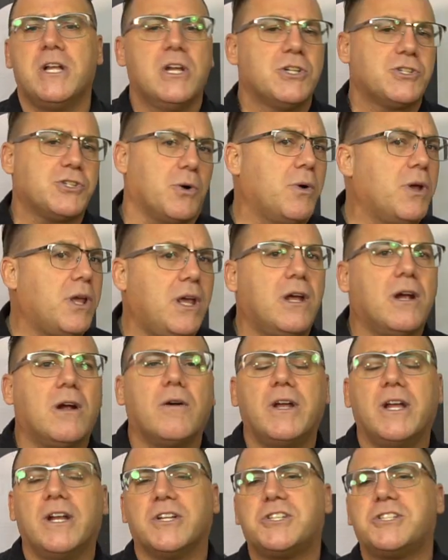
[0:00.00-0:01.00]
So here
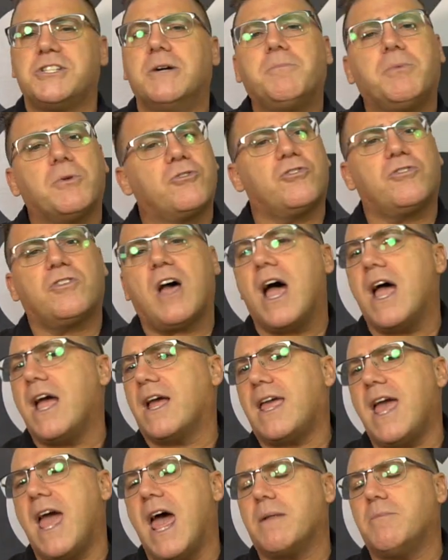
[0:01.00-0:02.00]
in a simple Jatai
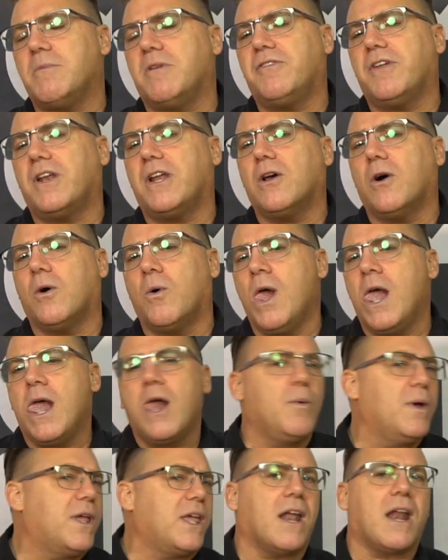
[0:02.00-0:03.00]
Academy video,
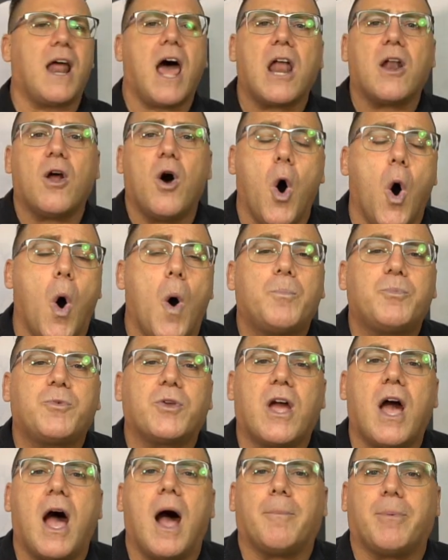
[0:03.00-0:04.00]
we cannot hope to
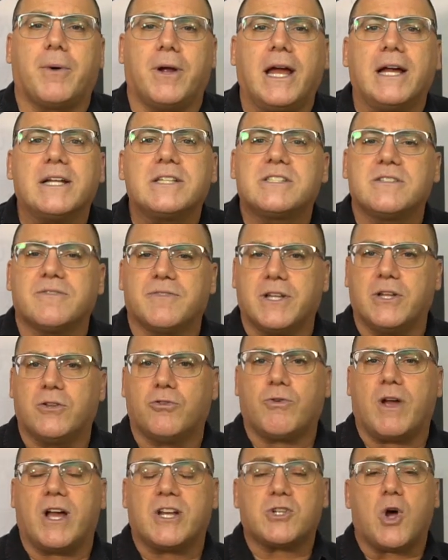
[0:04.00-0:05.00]
comprehensively
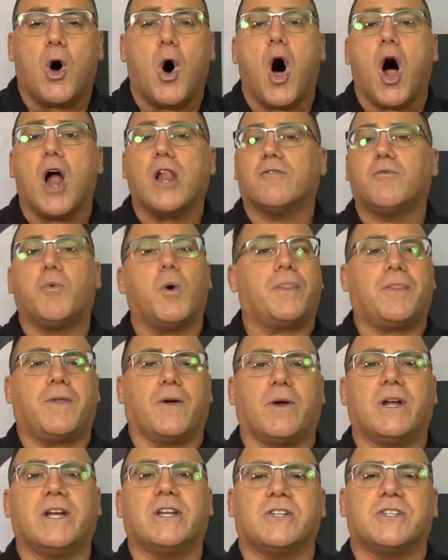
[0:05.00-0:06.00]
address all of what
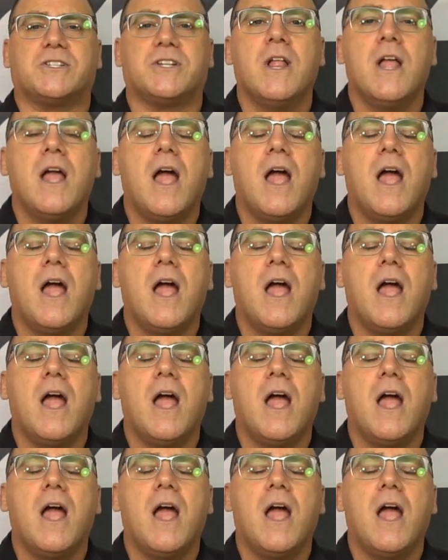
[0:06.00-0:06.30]
there is.